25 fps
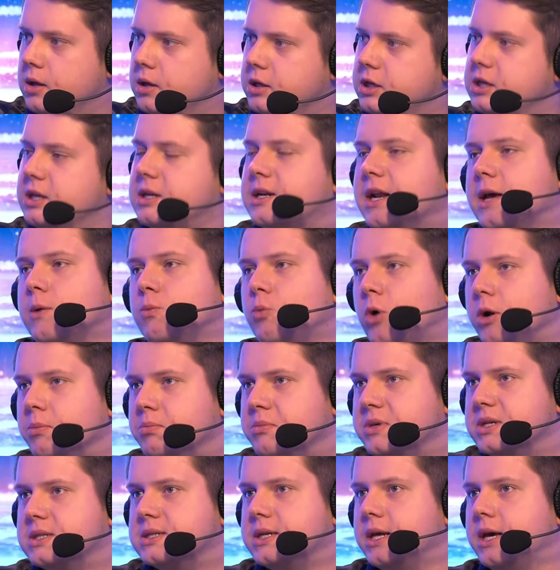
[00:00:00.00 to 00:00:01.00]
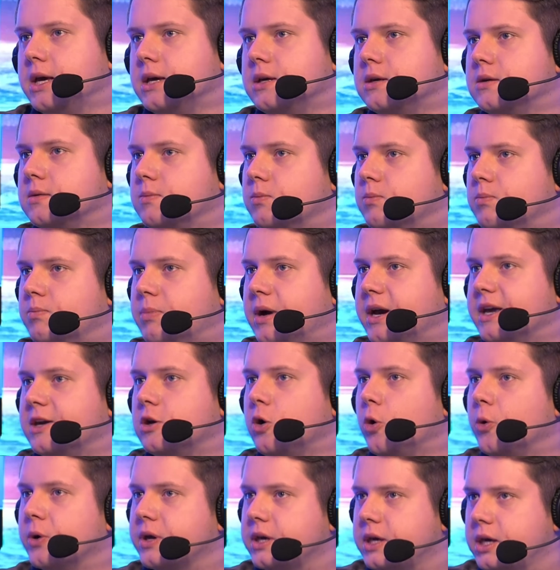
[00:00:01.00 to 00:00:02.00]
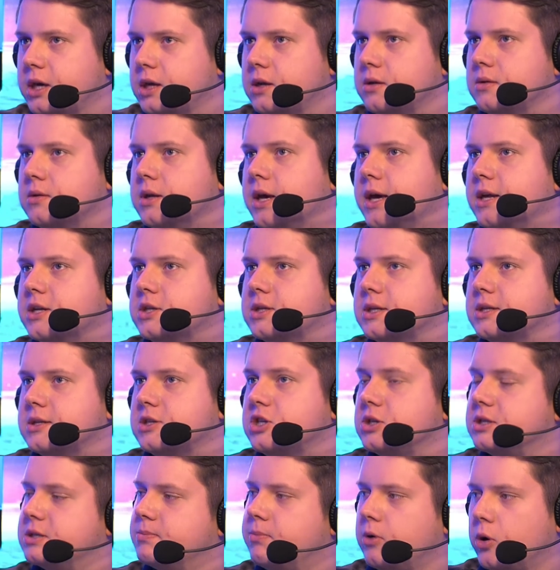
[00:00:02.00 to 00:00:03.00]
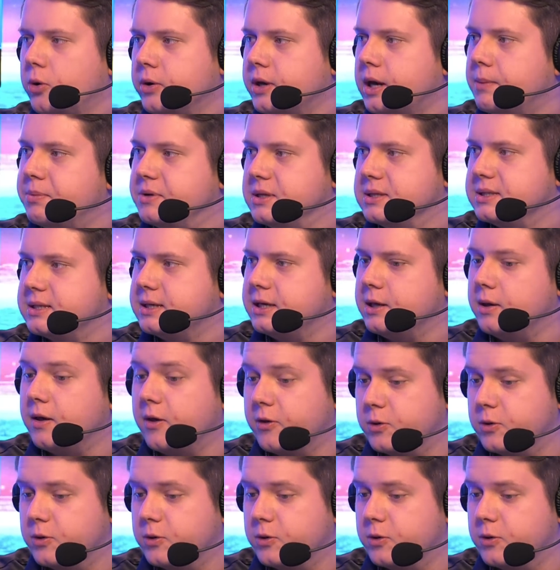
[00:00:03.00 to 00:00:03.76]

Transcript: He did like one mistake by going in and then just blowing up instantly,